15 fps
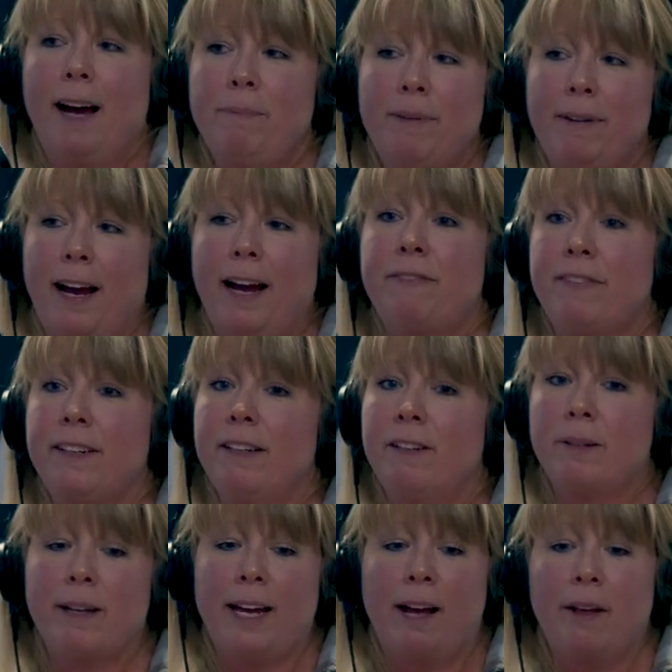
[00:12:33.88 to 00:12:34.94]
I feel
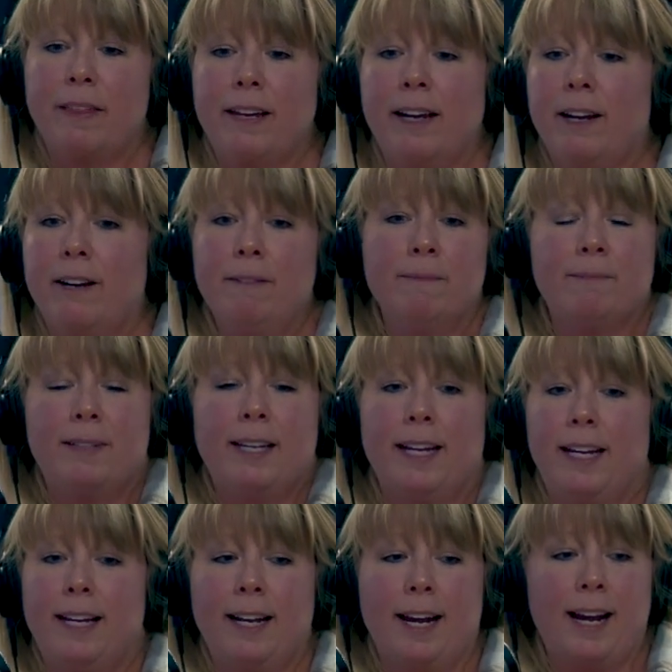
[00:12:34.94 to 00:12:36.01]
healthier
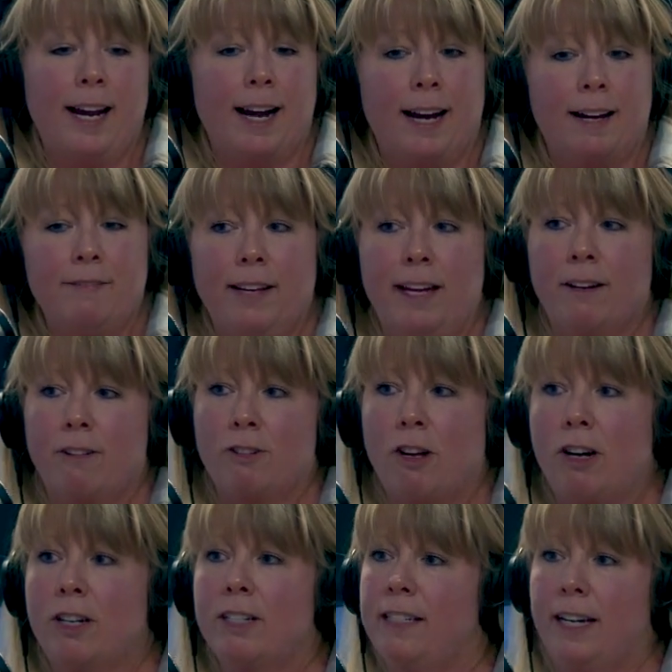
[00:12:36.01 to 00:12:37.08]
than I have in a
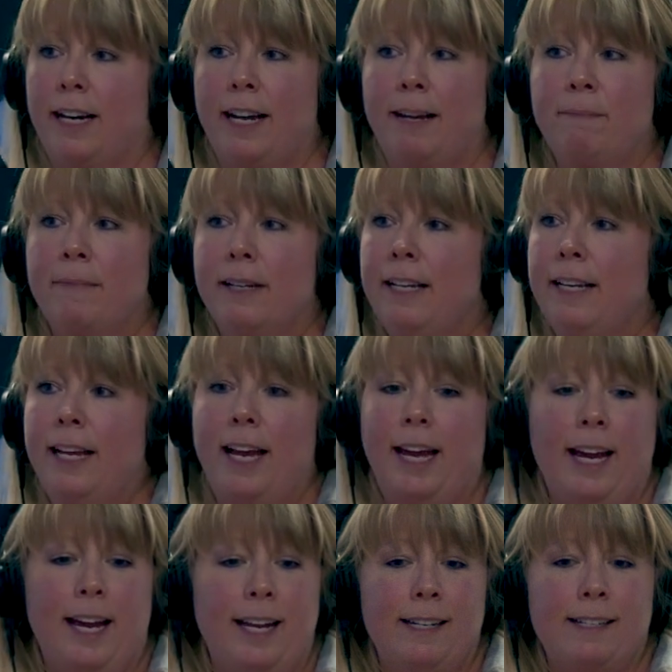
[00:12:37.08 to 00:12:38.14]
long time,
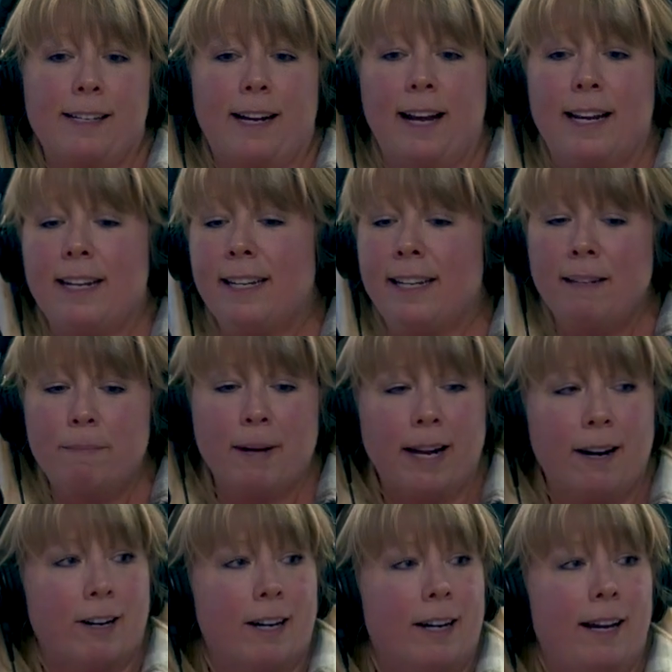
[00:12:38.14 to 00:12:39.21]
and I eat
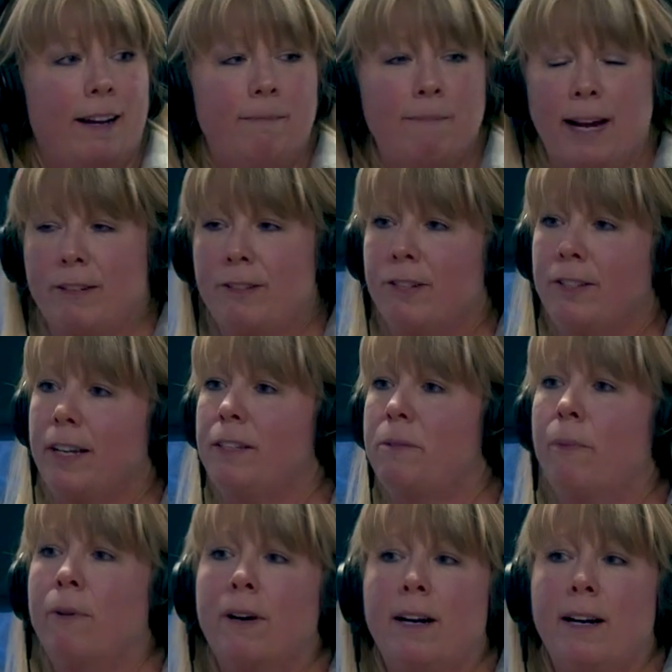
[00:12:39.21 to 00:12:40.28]
better. I exercise
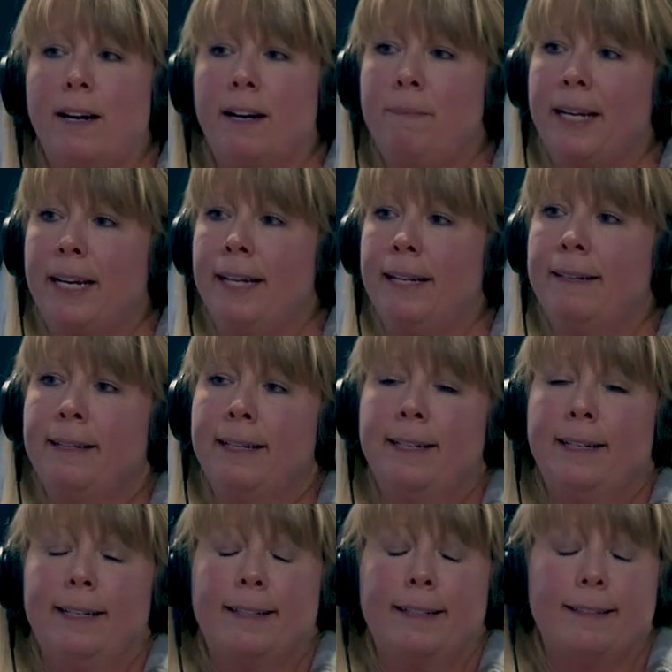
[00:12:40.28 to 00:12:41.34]
more. I mean.
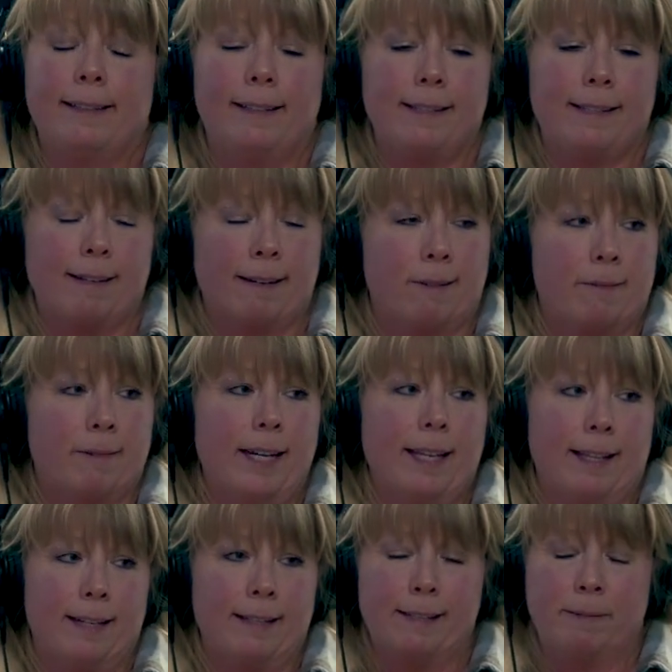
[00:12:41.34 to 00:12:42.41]
I don't weigh
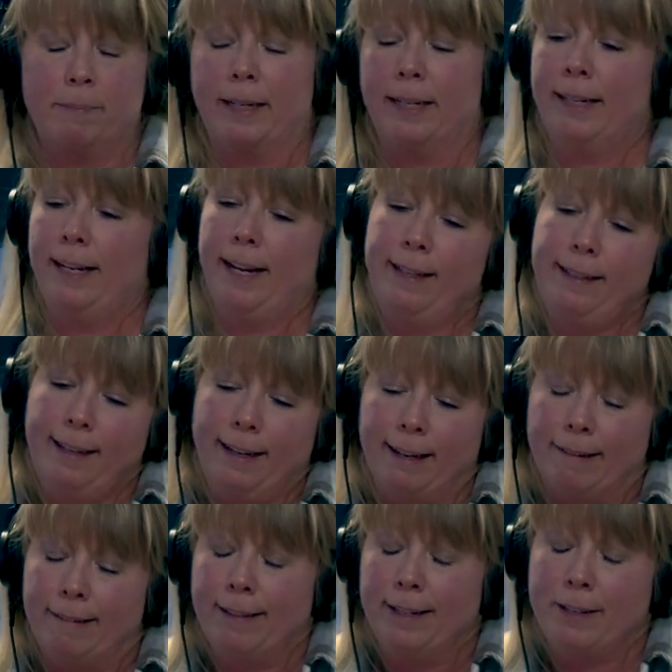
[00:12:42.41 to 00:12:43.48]
less, but
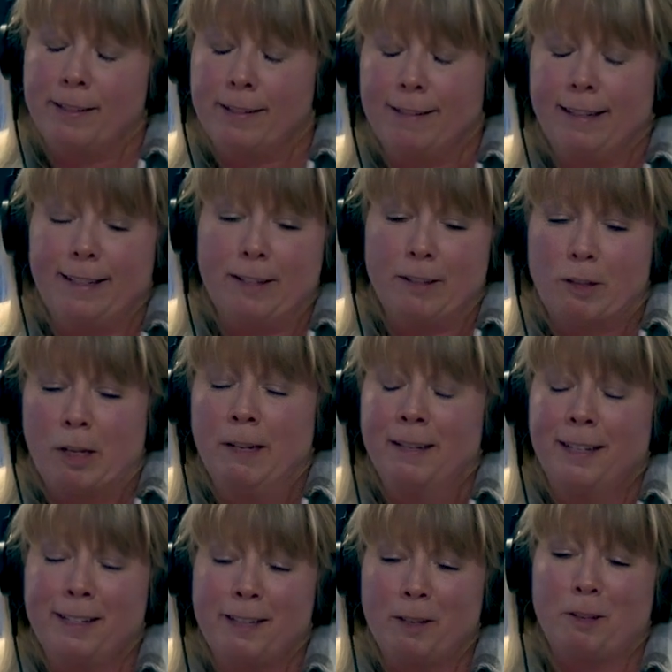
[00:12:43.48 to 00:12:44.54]
it's
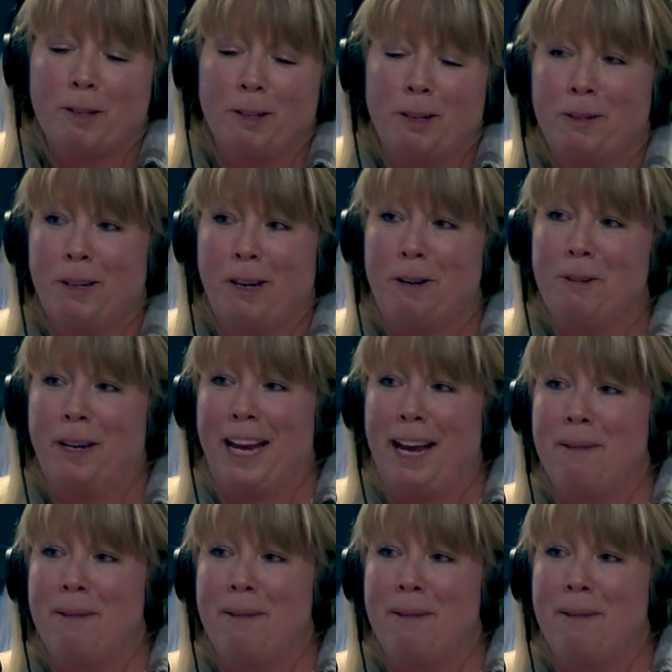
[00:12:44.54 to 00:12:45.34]
a slow go game,